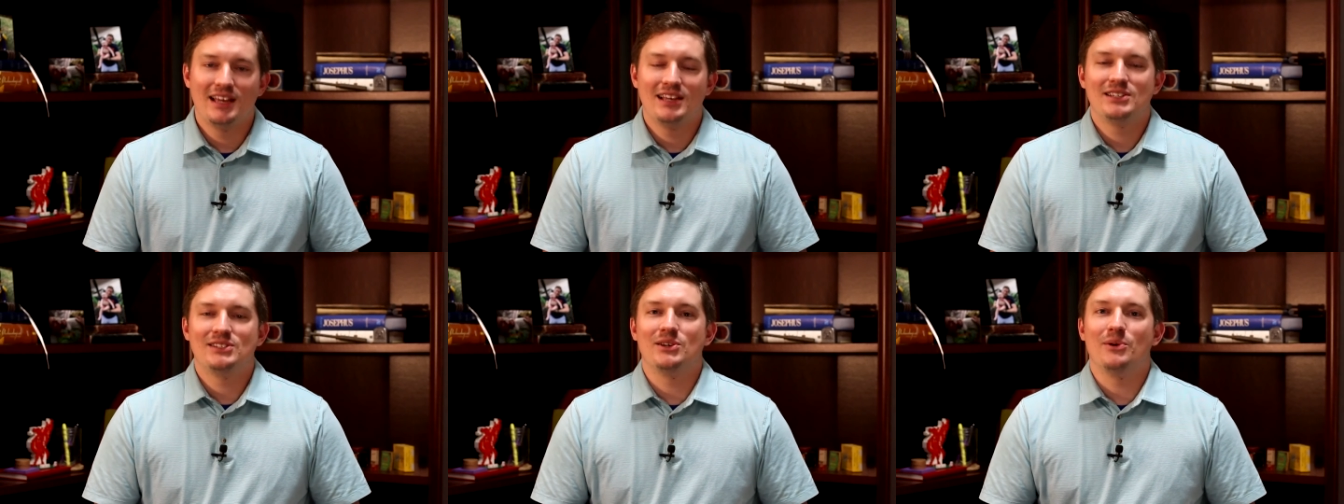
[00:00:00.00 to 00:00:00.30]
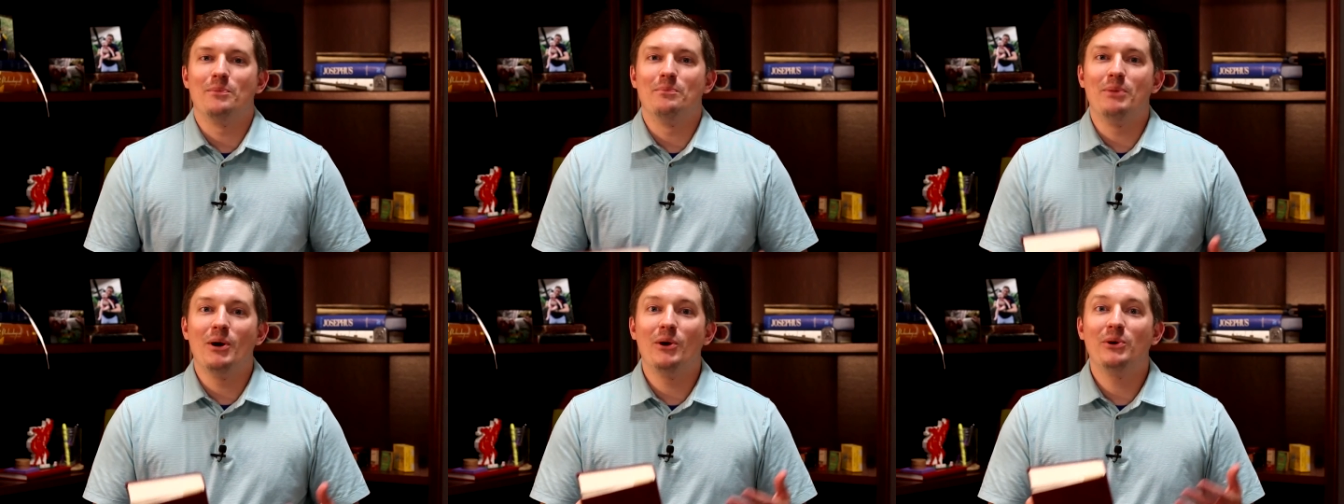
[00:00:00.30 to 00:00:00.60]

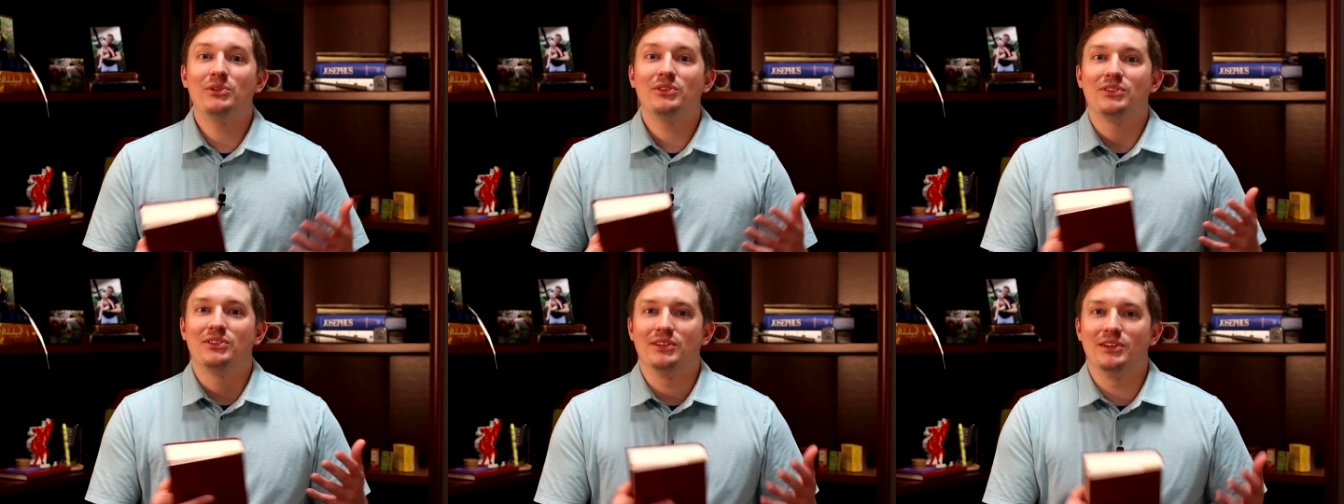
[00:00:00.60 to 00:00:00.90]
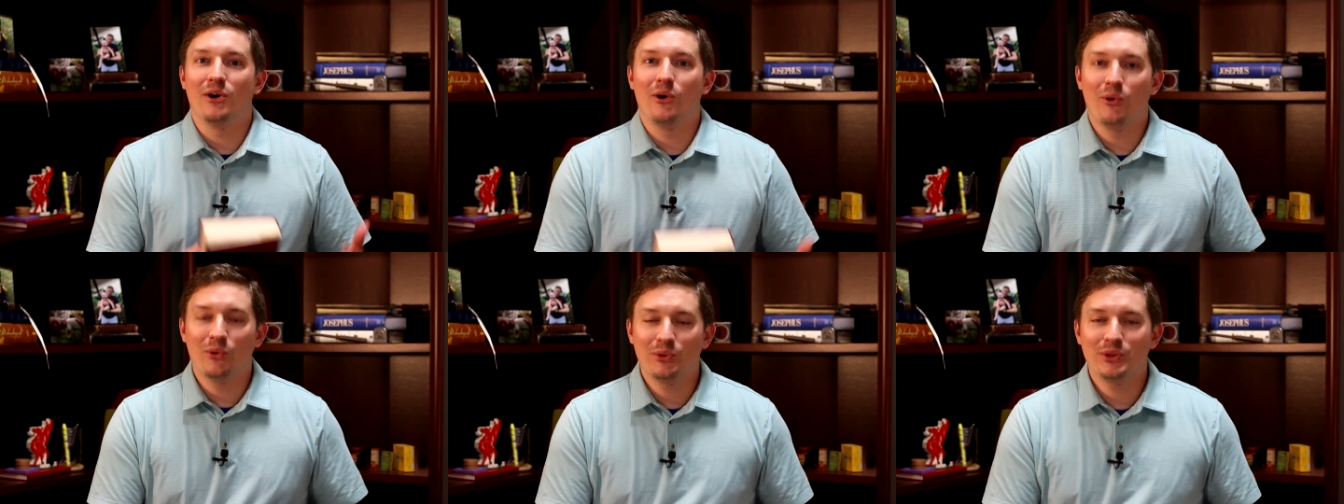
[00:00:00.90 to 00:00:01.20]
So both
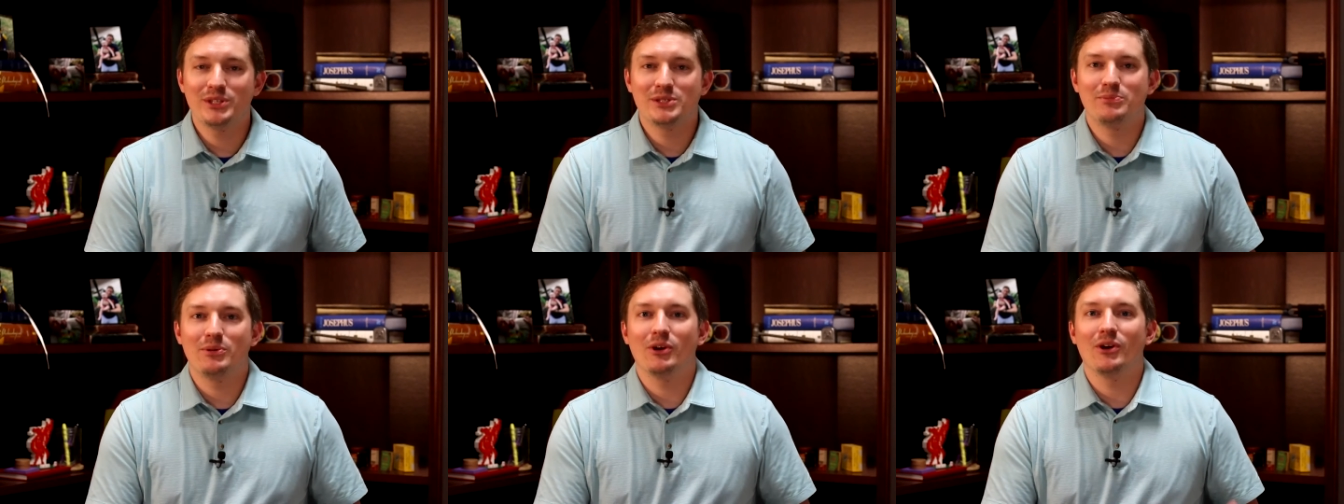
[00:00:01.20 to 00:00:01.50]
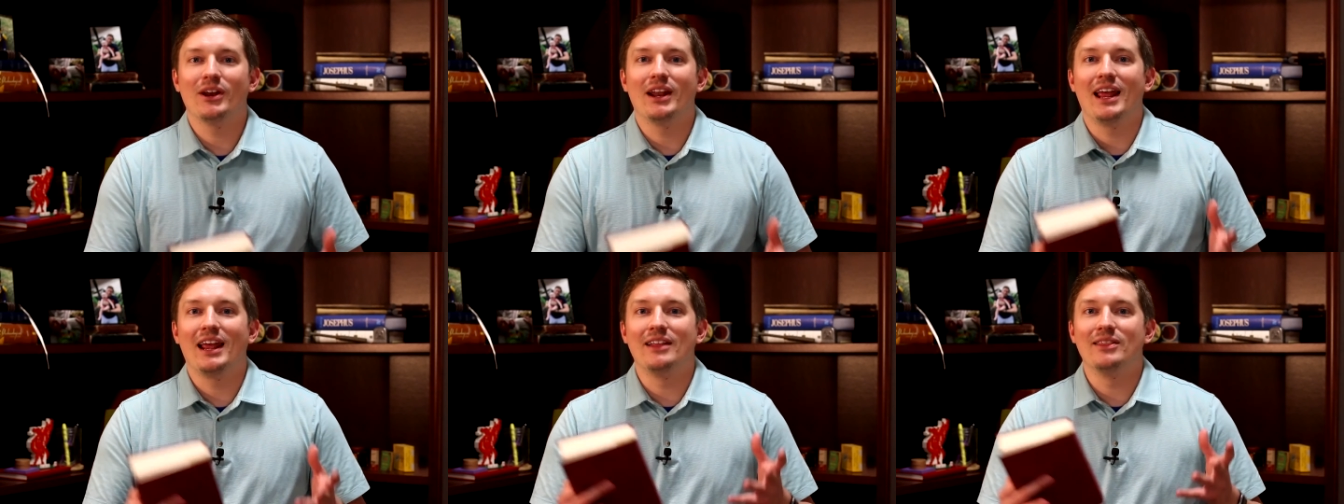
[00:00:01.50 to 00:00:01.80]
the Holy
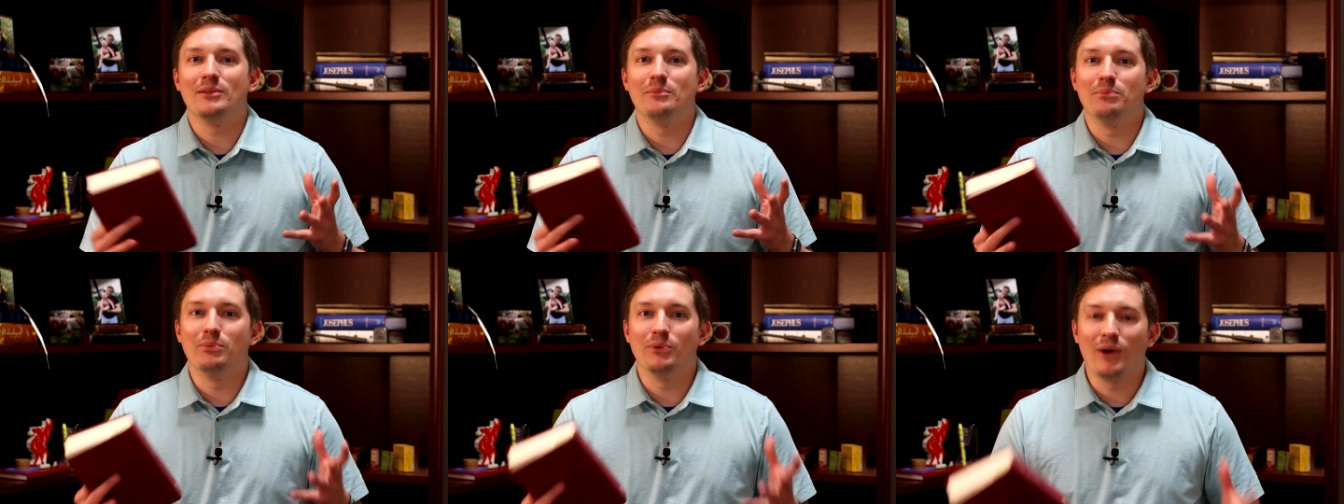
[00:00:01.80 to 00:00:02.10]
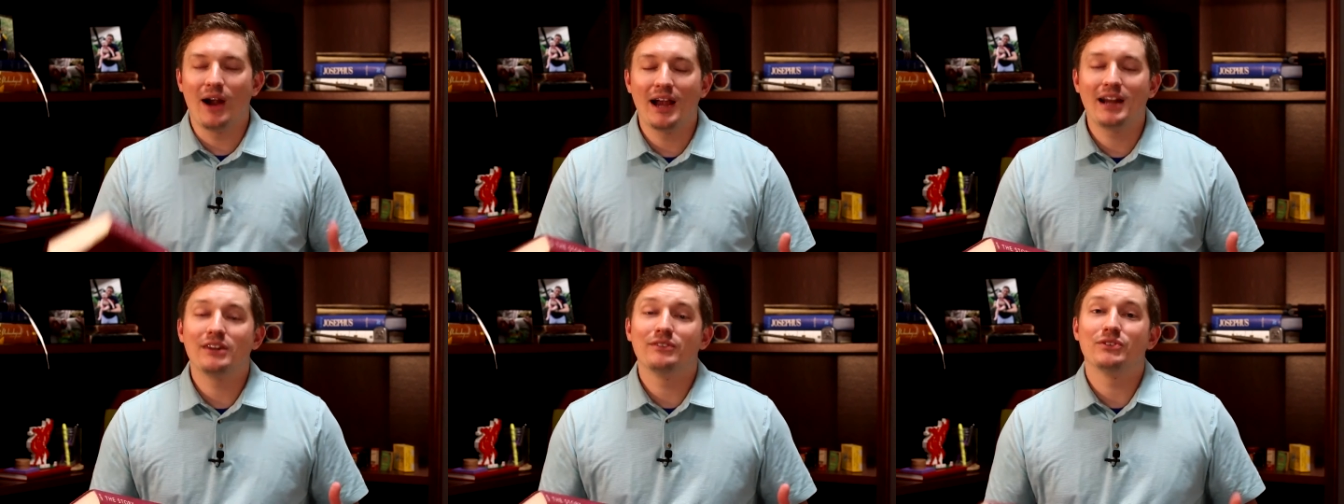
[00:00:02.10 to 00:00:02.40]
Spirit and the
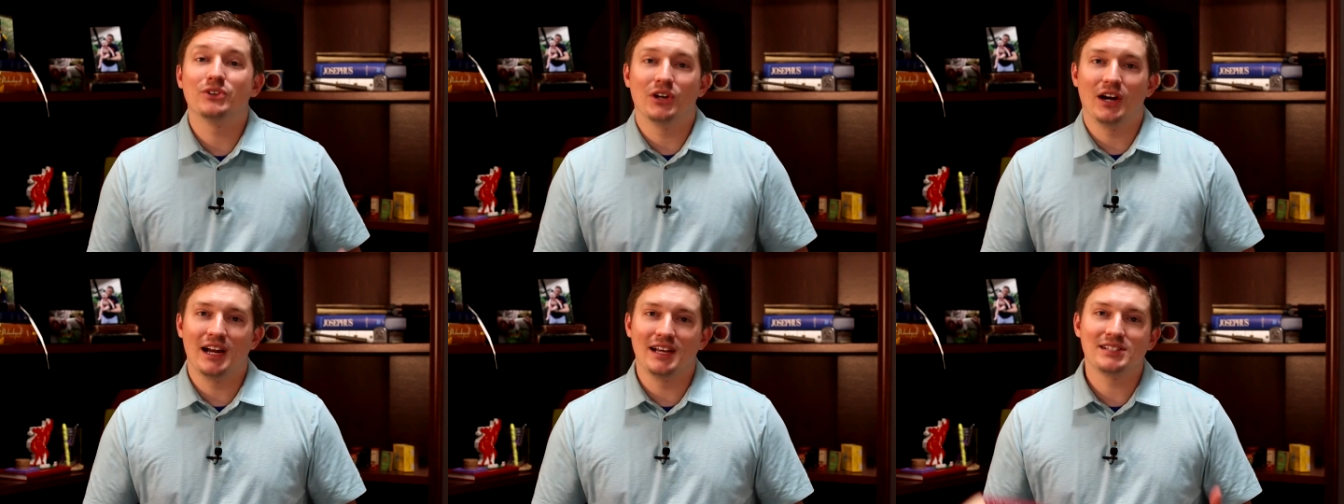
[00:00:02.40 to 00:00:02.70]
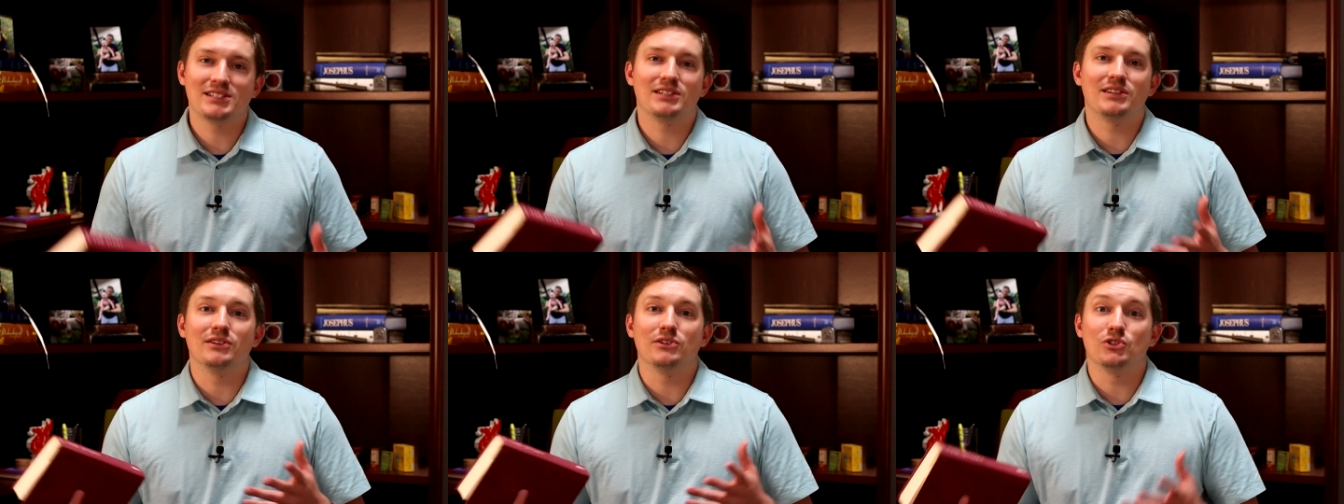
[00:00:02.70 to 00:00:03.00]
Bride of Christ,